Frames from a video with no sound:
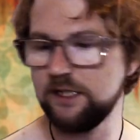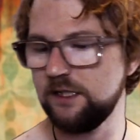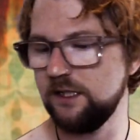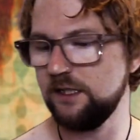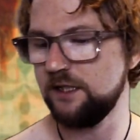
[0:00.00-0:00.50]

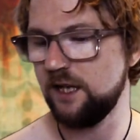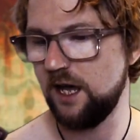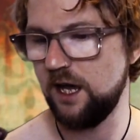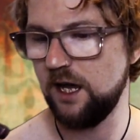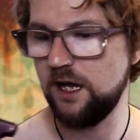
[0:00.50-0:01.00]
This is
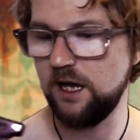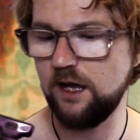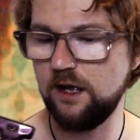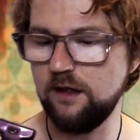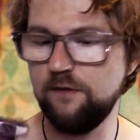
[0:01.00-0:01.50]
a
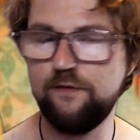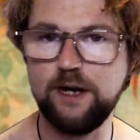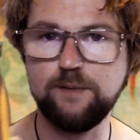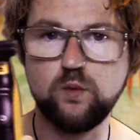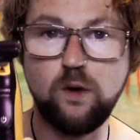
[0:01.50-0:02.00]

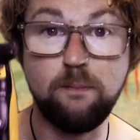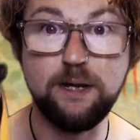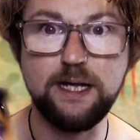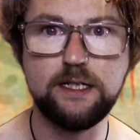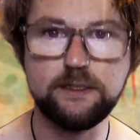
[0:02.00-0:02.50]
Phillips One
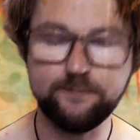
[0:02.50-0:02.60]
Blade.